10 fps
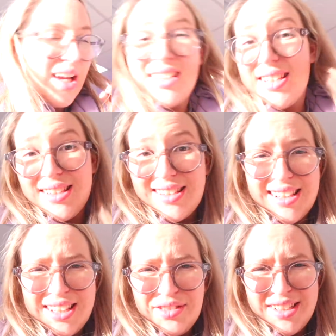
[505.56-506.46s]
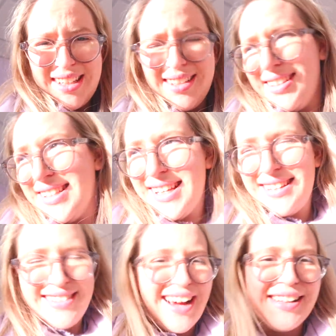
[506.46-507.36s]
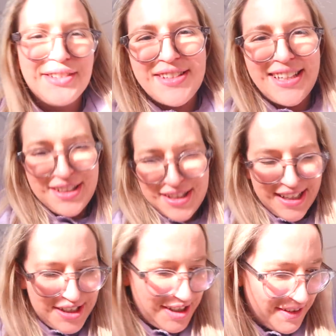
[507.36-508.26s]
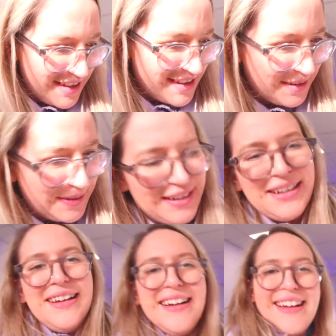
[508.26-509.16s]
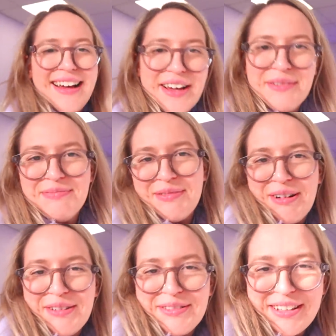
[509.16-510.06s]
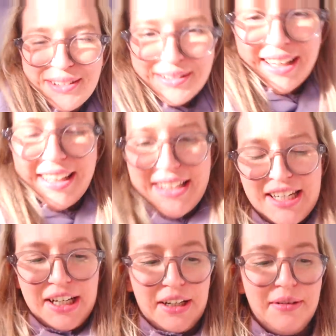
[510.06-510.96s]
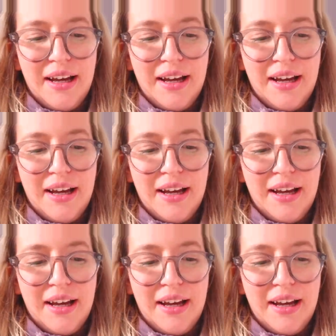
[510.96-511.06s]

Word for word: because it's interesting is it? I love seeing stationery so um, hopefully you like it too.